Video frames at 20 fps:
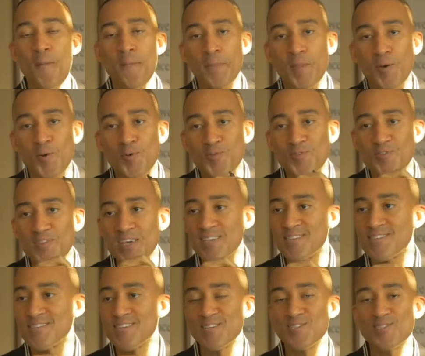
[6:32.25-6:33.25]
who
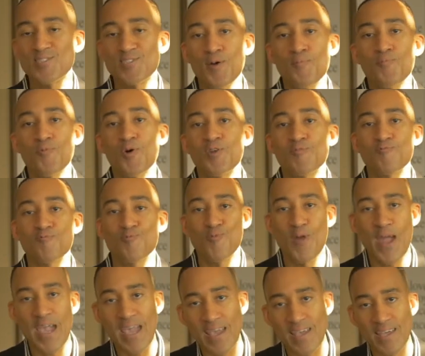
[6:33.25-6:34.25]
thinks they're someone of
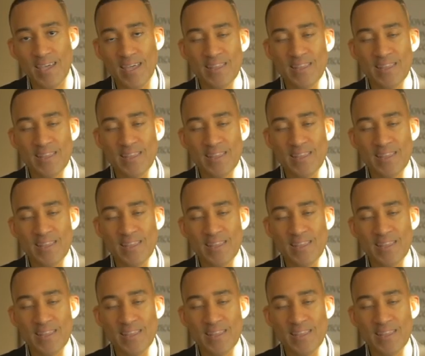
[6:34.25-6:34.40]
rank